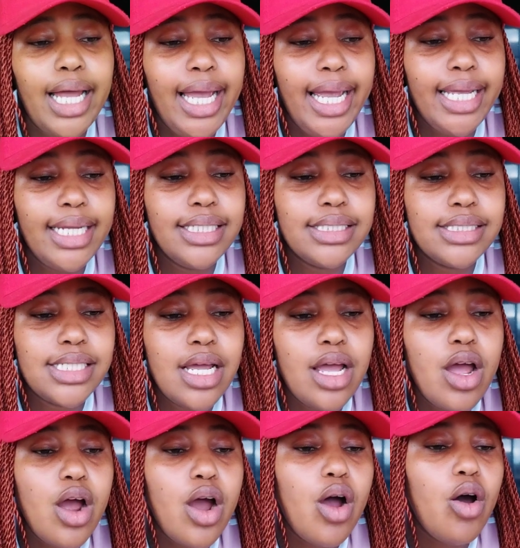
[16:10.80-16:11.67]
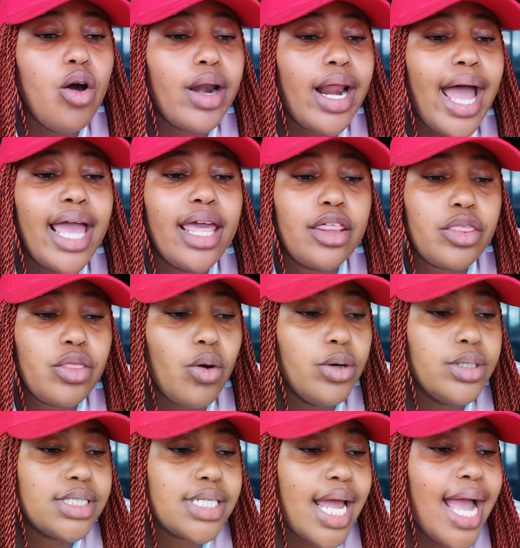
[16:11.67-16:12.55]
kind, or I
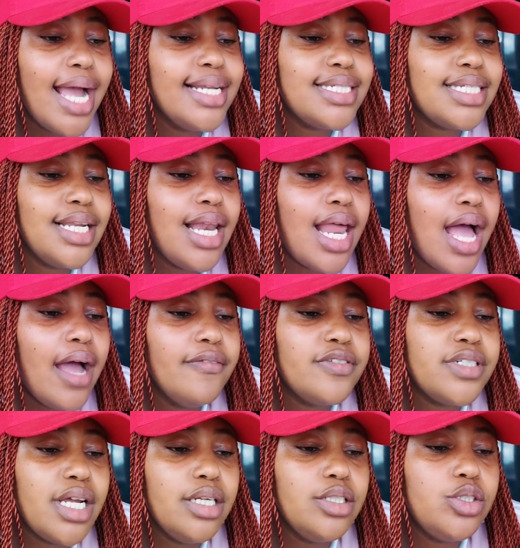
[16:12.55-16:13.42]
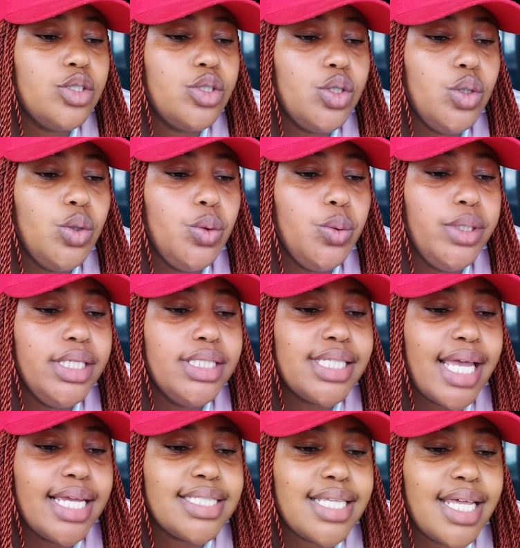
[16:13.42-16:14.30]
thought, until after 2
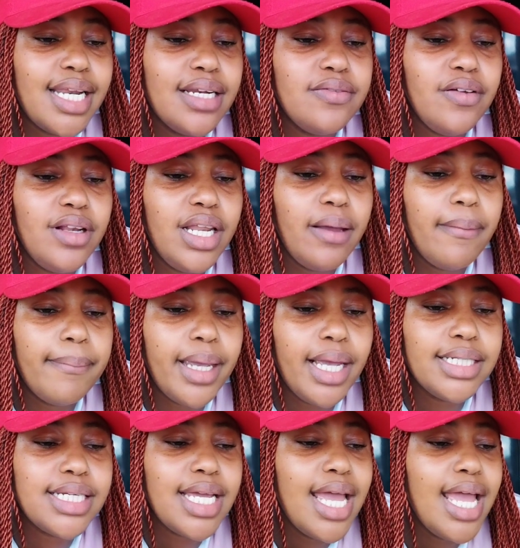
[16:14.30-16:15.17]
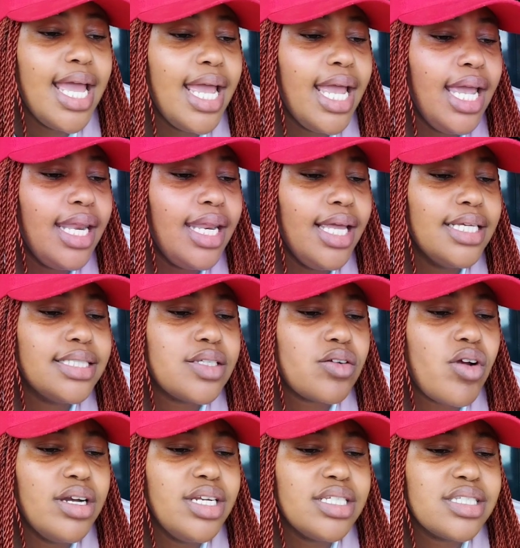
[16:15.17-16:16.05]
weeks I started feeling bad.
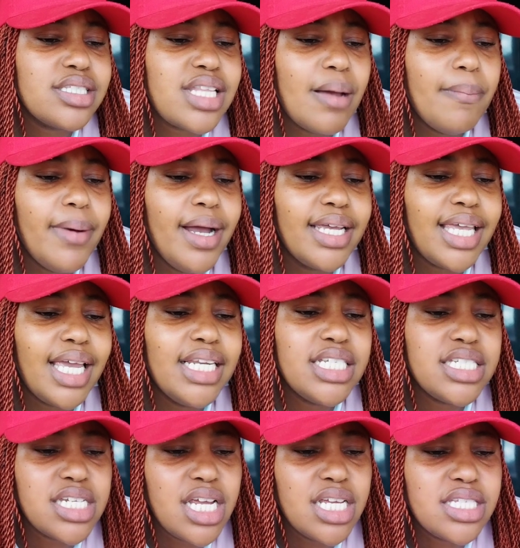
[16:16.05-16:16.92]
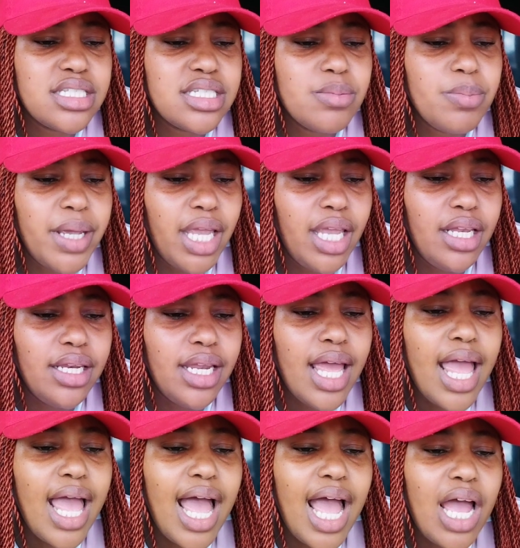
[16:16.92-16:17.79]
Headaches, running stomach, and chest
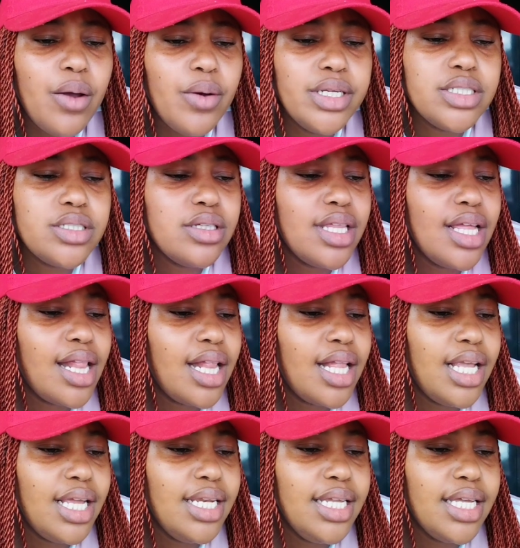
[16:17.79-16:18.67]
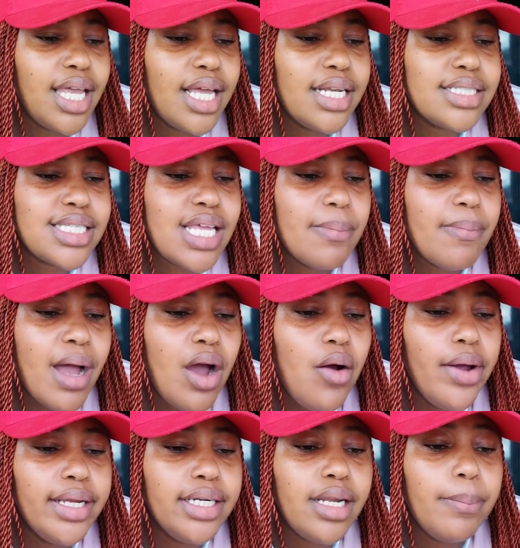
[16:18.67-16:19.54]
pain. I went to the clinic and
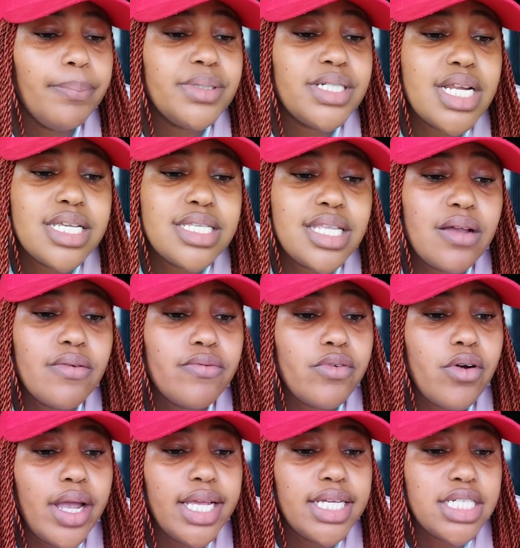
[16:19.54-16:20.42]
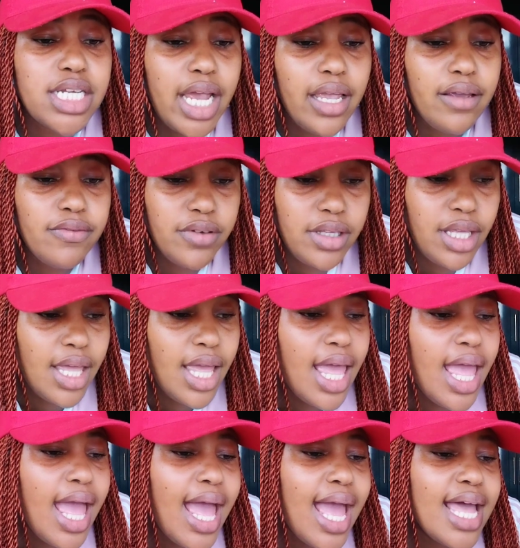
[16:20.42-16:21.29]
somehow ended up testing for HIV.
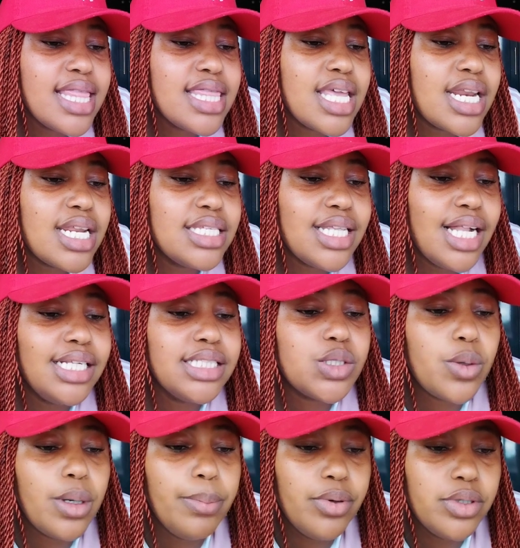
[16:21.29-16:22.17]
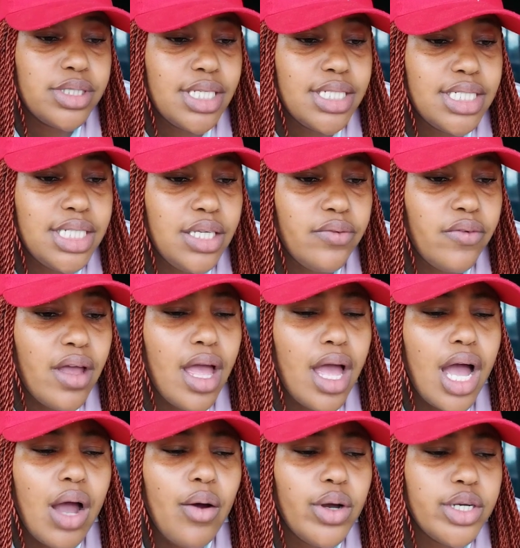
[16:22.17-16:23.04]
And the results were positive.
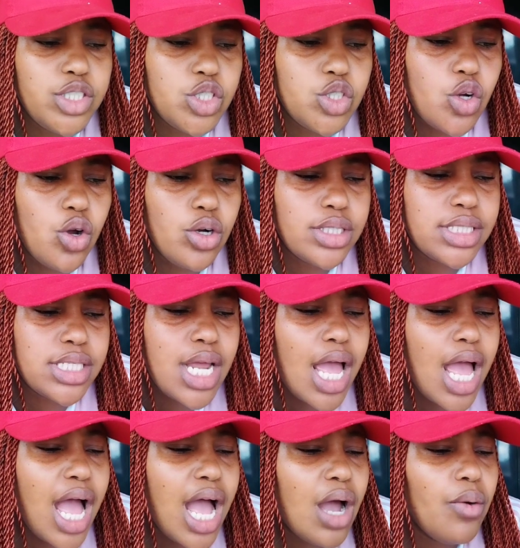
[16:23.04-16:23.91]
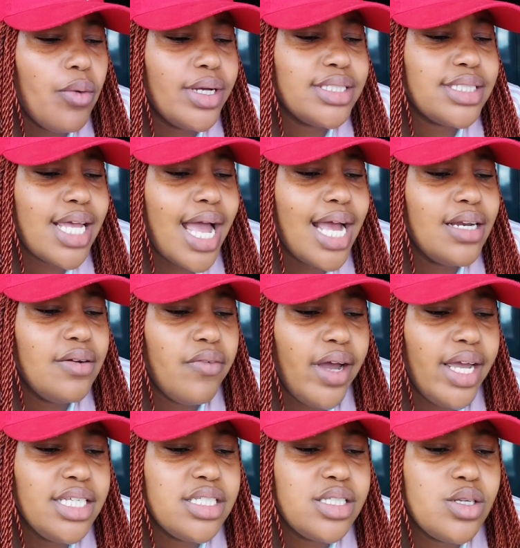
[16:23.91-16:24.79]
I was shocked. I was
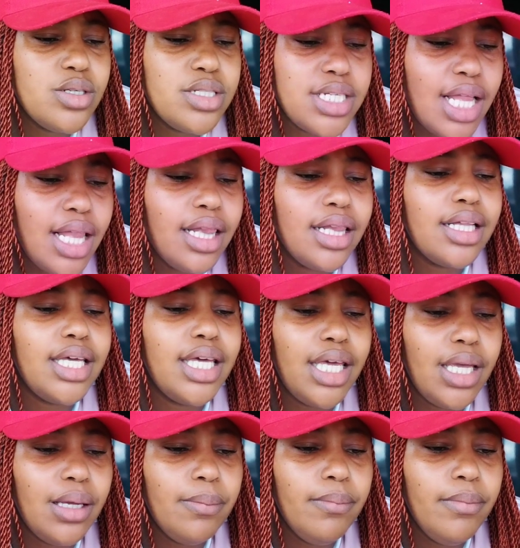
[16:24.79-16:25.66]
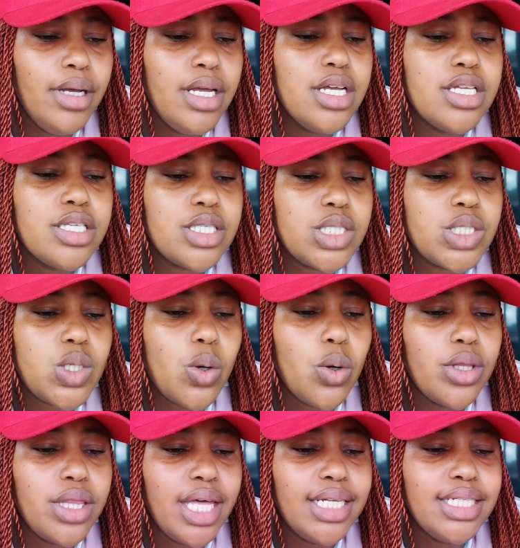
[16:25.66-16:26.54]
advised to tell him
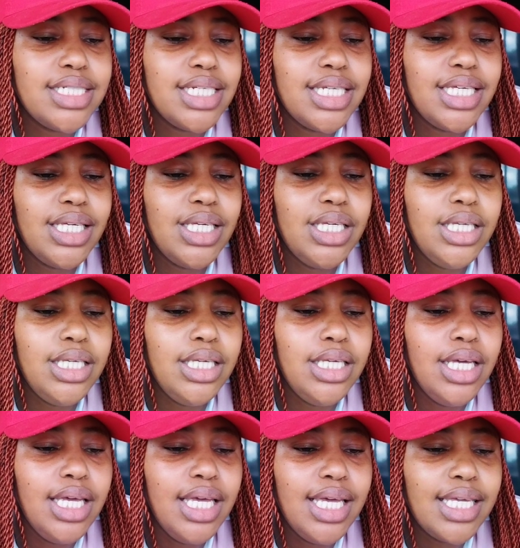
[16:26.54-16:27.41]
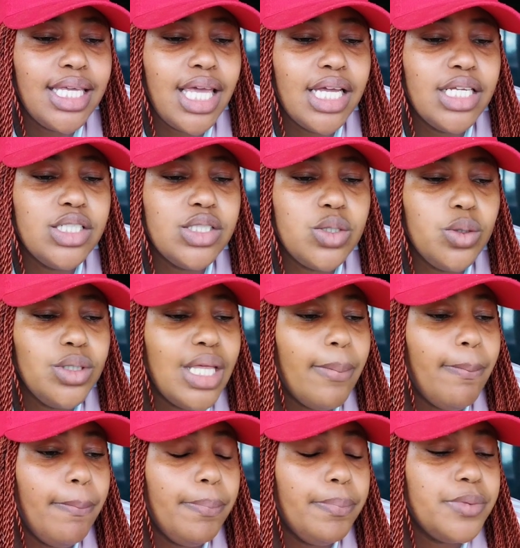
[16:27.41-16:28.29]
so that he can do
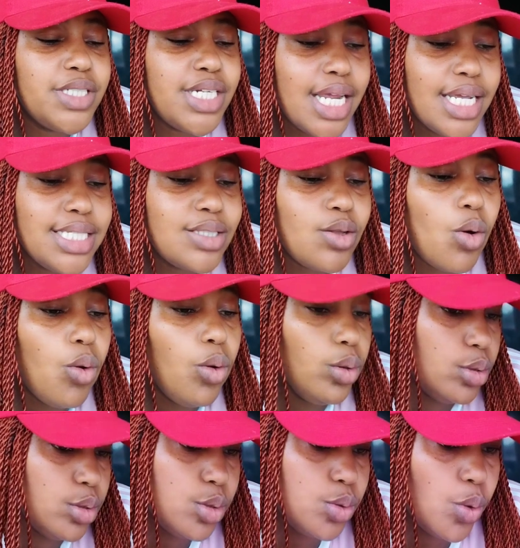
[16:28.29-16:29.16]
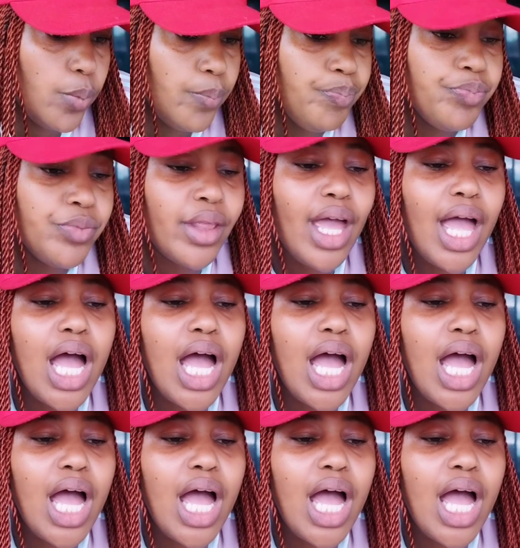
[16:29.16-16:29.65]
the test also.